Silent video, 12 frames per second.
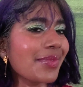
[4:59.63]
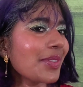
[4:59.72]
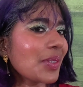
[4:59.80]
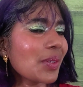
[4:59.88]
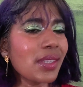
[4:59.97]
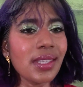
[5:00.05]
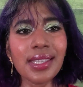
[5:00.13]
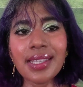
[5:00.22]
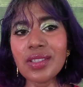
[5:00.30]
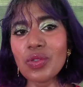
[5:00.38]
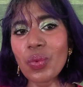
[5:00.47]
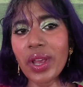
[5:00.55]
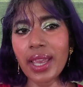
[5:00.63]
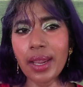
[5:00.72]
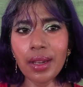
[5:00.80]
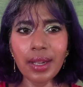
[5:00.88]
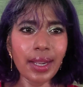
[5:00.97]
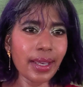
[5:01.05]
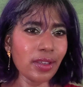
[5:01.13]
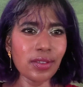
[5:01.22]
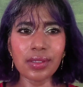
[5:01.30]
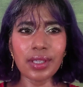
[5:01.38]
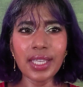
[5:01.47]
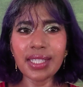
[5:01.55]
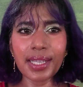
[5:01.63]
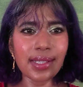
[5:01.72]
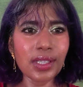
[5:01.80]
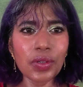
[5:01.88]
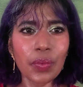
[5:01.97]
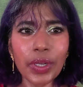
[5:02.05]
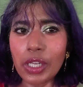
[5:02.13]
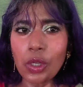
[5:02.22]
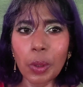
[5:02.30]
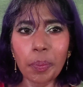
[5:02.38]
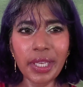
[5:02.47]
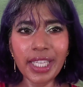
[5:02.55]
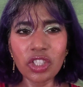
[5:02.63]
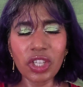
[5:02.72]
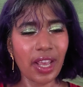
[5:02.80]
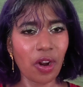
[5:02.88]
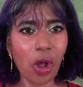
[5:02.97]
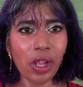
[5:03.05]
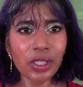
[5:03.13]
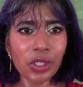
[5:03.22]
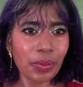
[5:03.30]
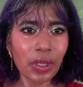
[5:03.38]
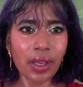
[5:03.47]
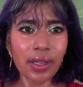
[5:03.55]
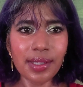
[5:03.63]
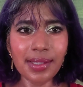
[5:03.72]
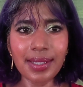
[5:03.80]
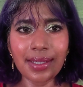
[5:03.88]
So So this is the rain. Like, it doesn't really look peach at all, to be honest.